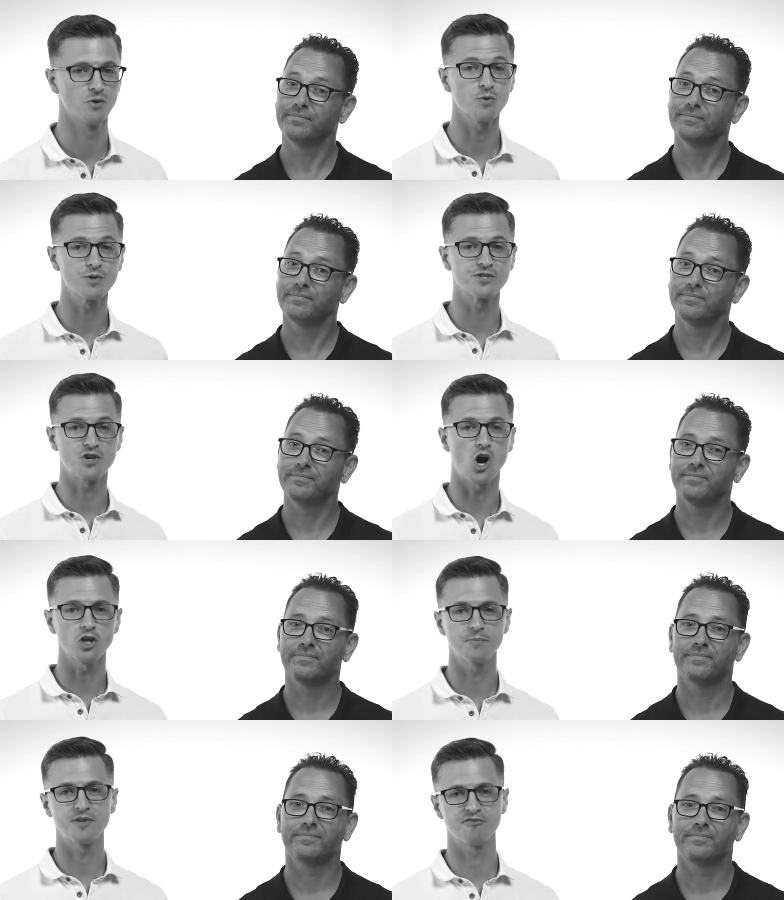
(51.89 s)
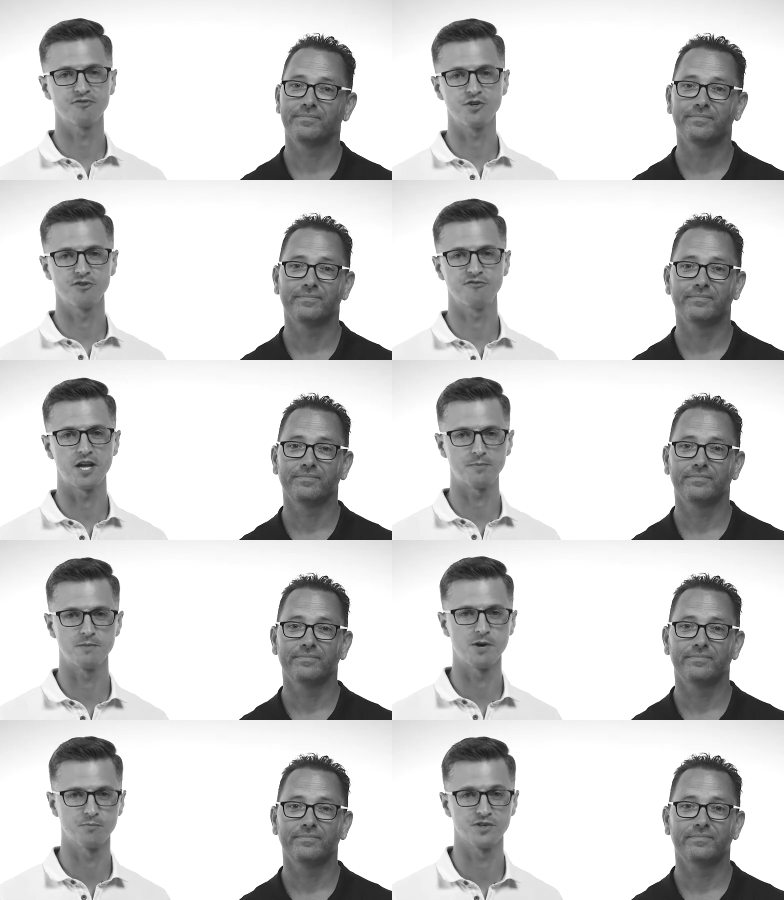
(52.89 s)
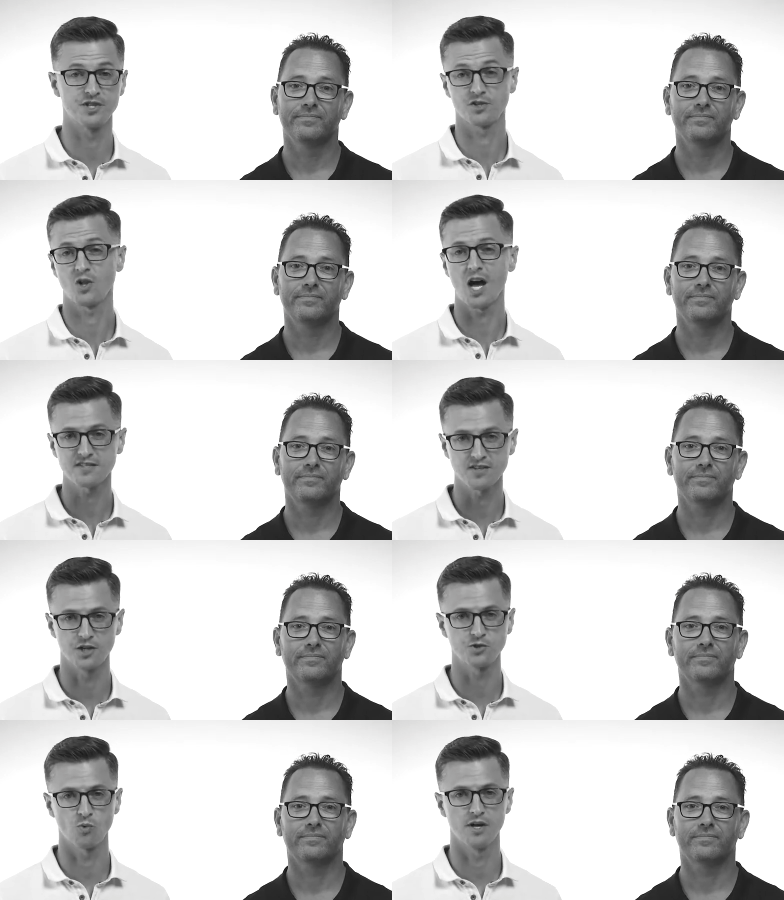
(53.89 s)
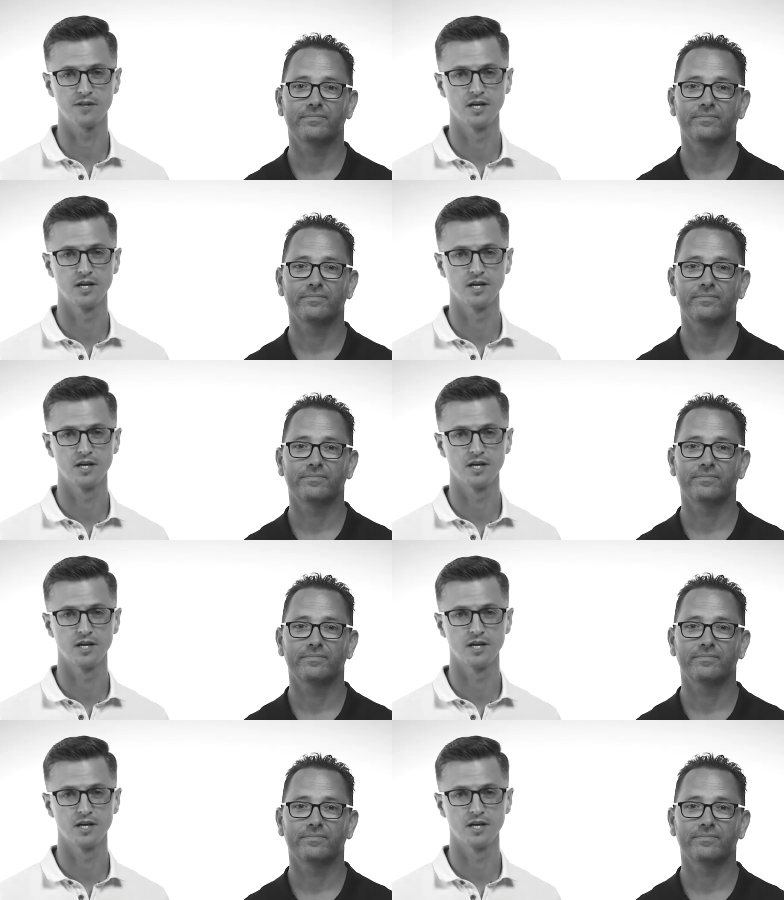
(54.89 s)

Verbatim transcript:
Speaker 1: Or would you call up that friend or family member that you lost touch with